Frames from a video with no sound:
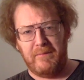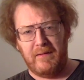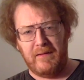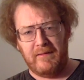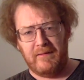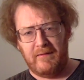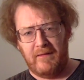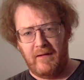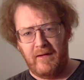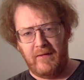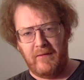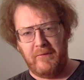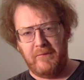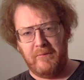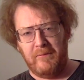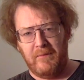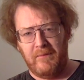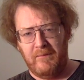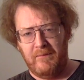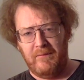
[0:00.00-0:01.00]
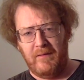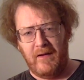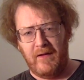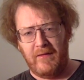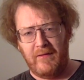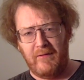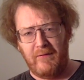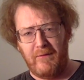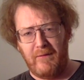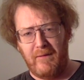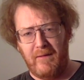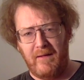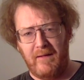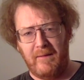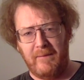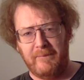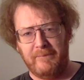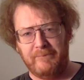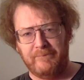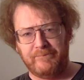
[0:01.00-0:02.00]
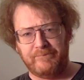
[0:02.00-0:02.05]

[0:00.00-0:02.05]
but other other um,